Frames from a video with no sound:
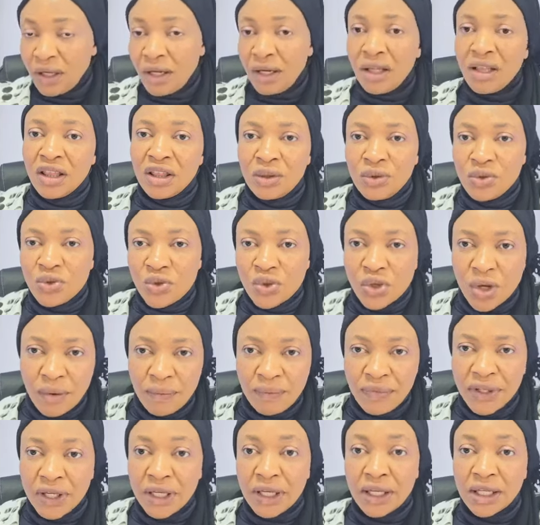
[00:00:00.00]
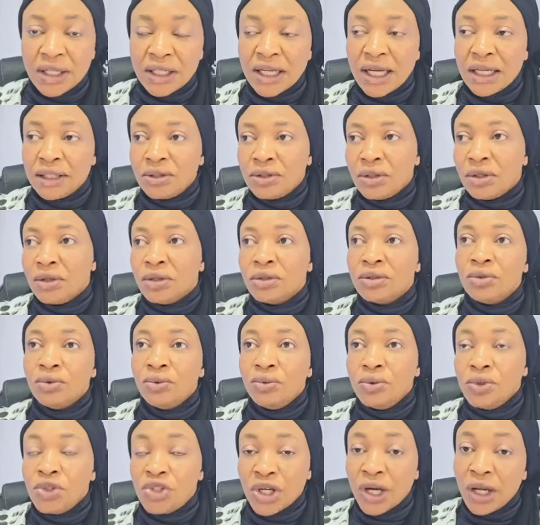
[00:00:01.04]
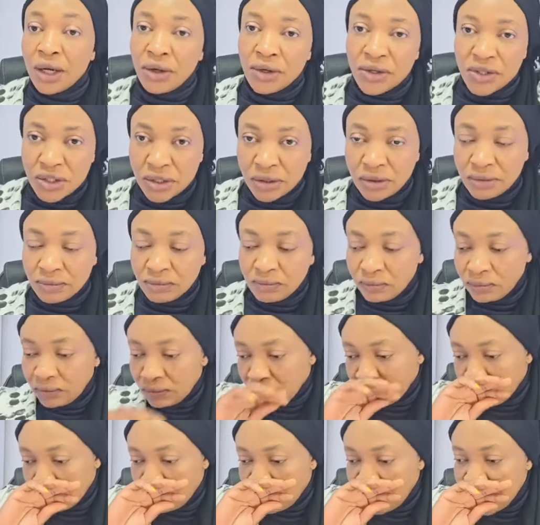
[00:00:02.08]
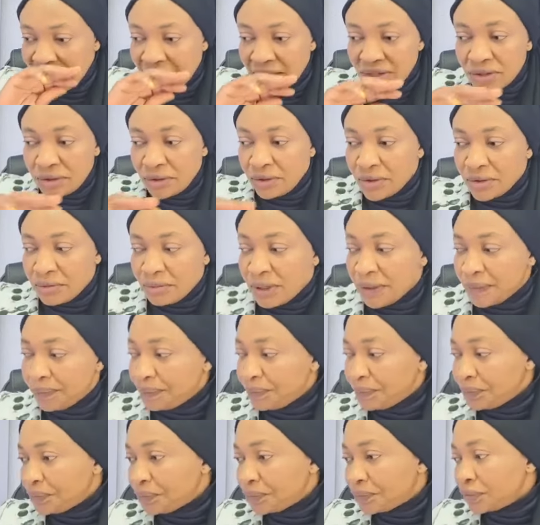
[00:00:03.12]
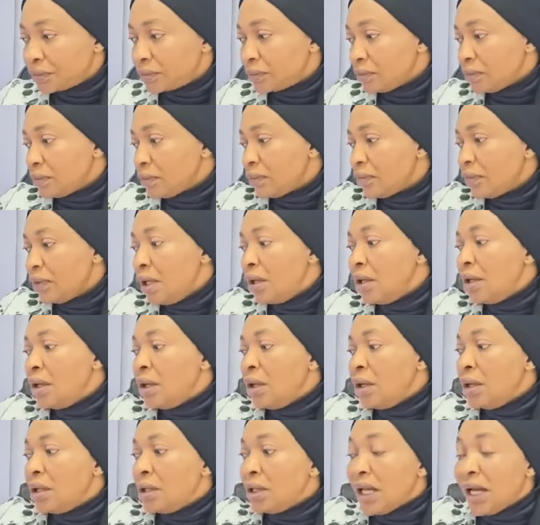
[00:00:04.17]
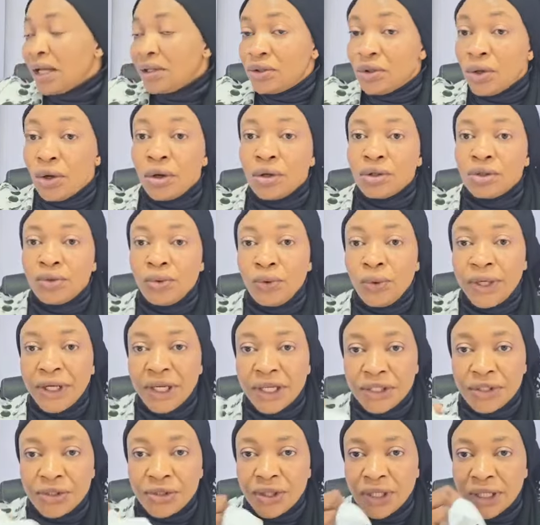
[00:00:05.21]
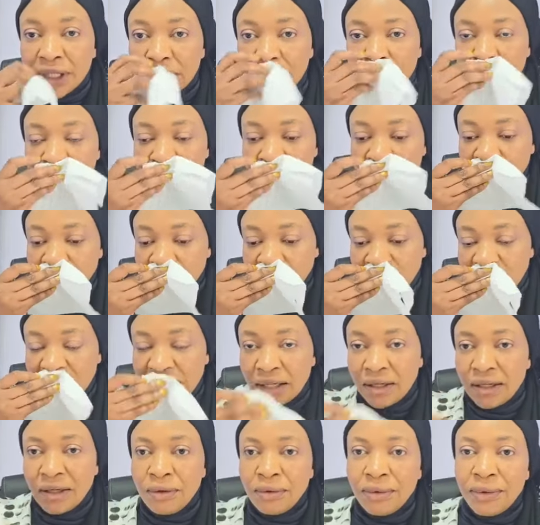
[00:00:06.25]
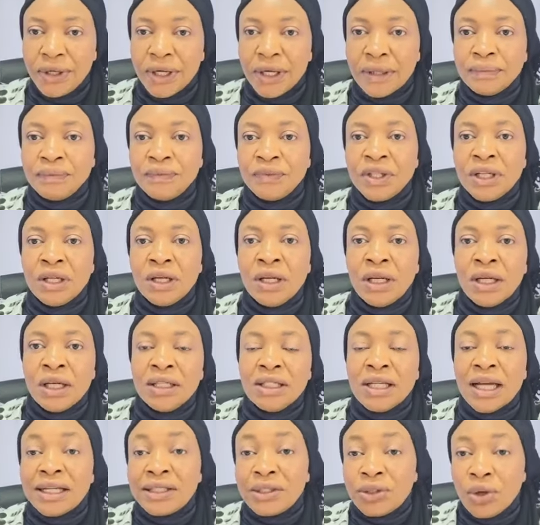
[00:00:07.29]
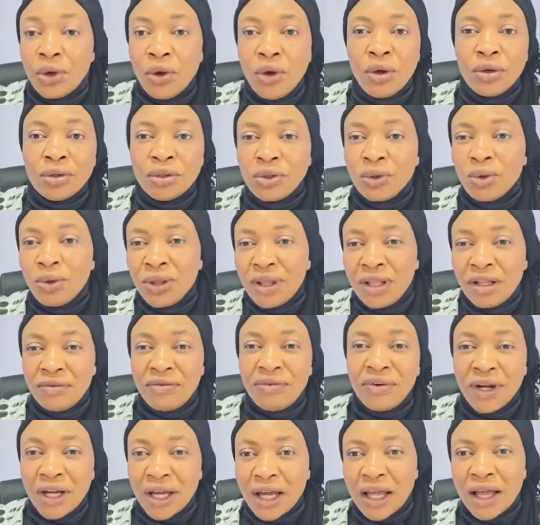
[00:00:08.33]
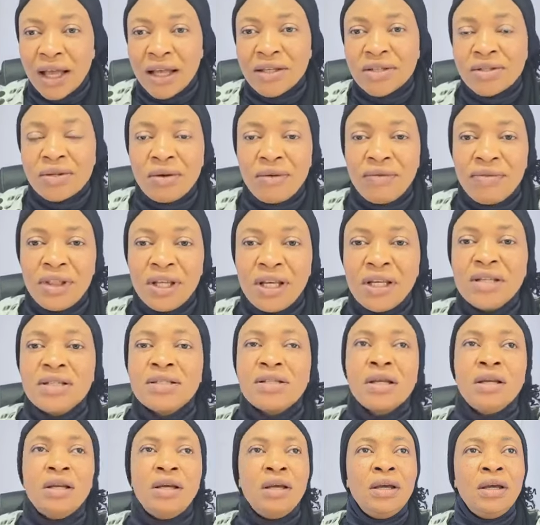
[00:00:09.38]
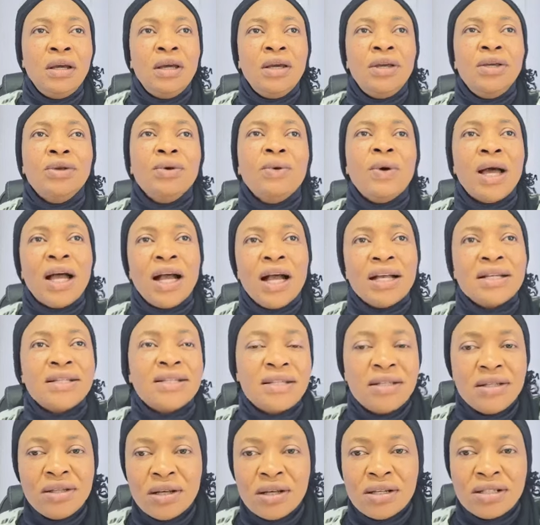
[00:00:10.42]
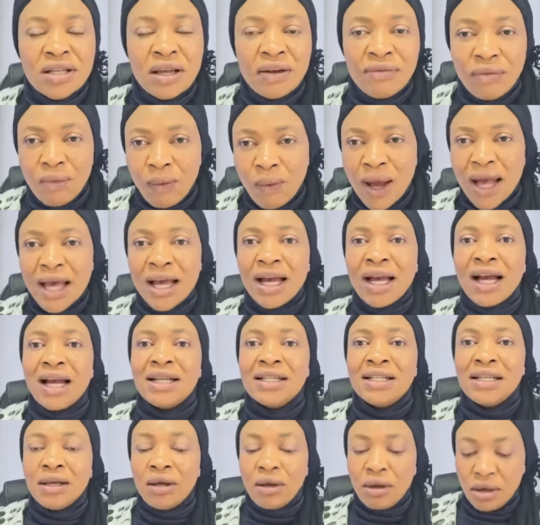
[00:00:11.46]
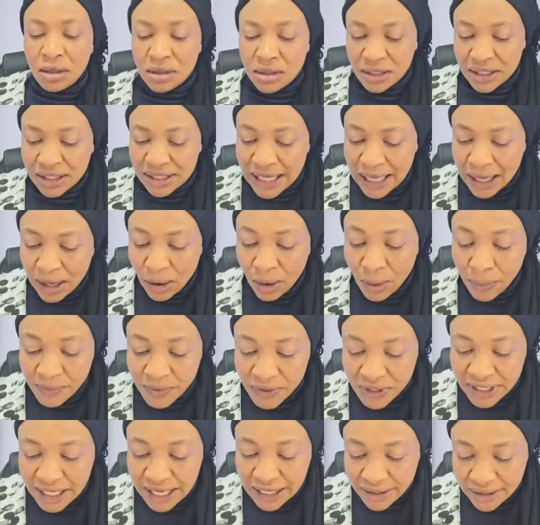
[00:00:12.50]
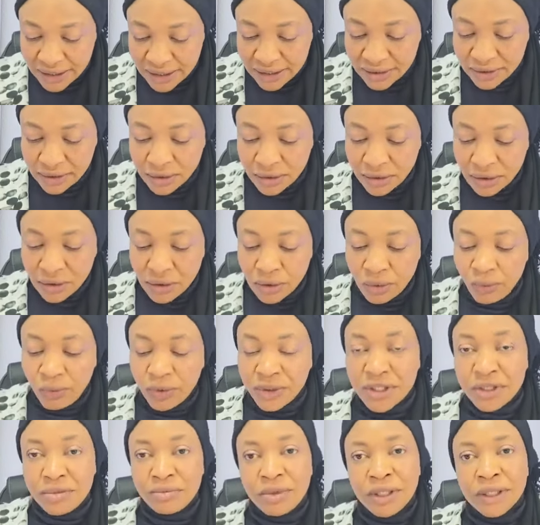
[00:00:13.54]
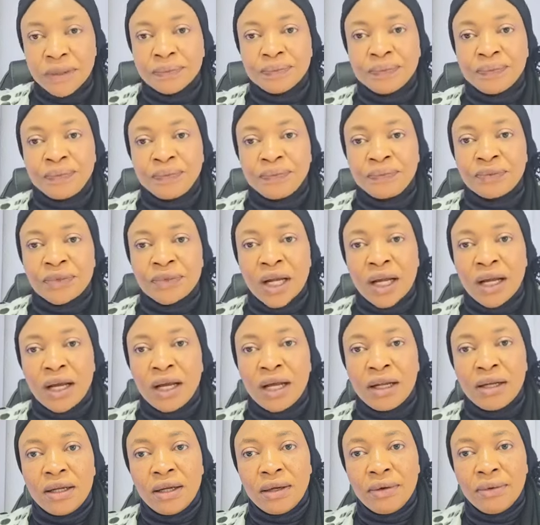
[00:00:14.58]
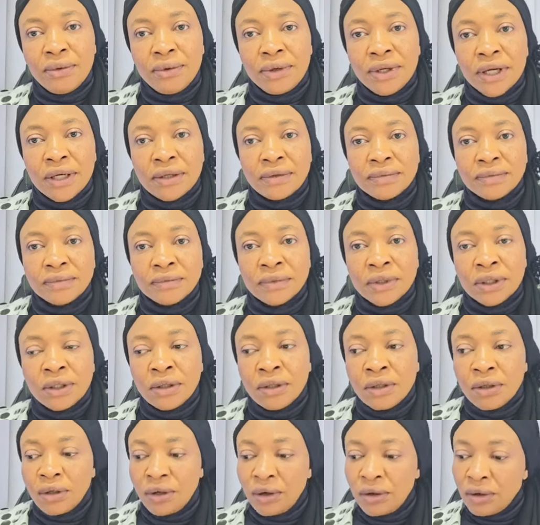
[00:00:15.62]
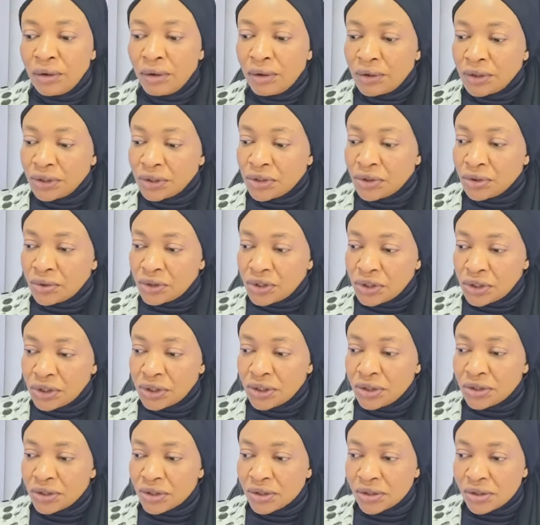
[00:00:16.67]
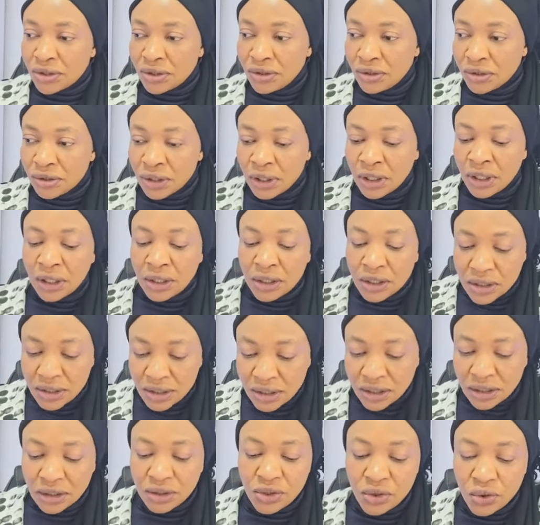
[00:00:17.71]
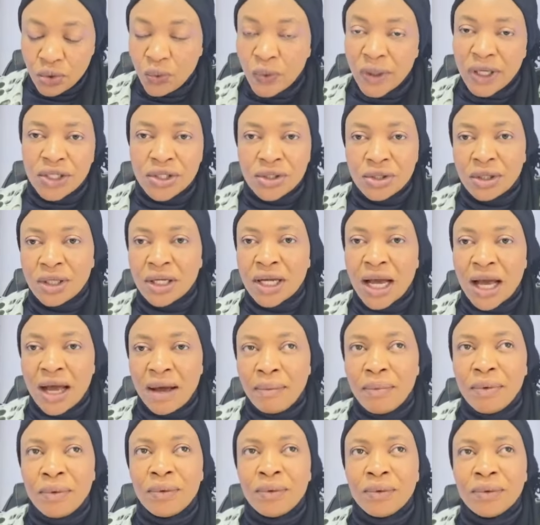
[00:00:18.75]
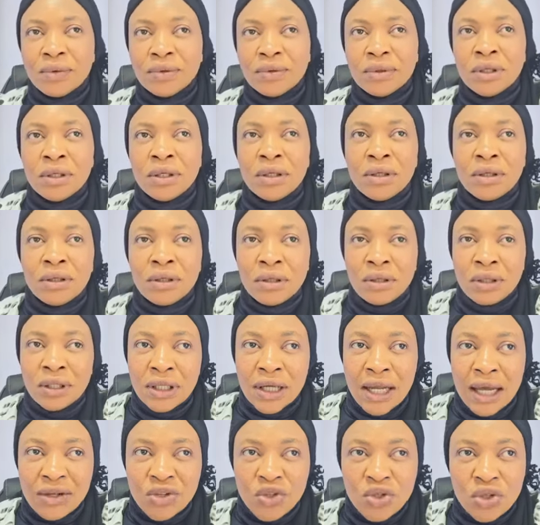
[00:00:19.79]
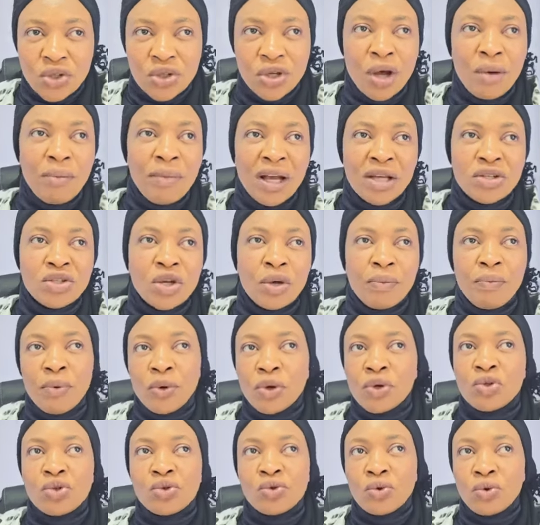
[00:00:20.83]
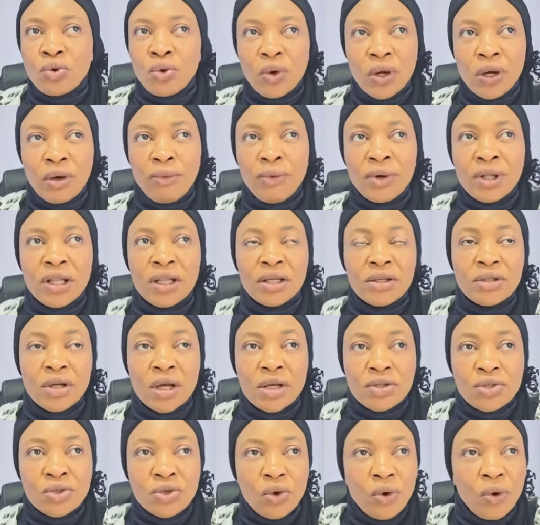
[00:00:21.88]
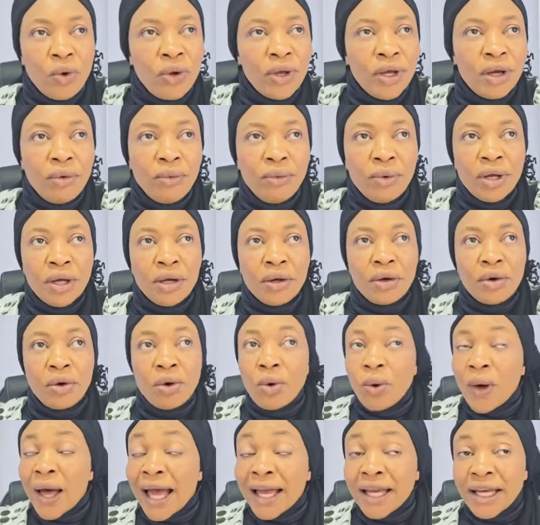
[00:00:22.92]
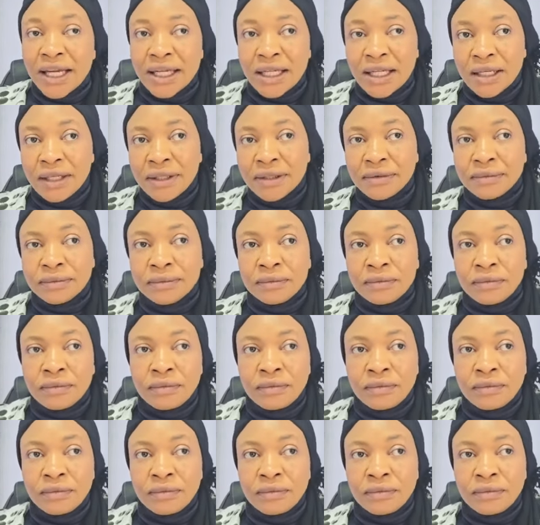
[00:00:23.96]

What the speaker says: into something that turned to jealousy, that turned to hatred, hallelujah, that turned to different kinds of things. You are asking yourself, why are they obsessed with me? Hallelujah. Glory to Jesus. Situation happen that some are supposed to go away. They just go away quietly.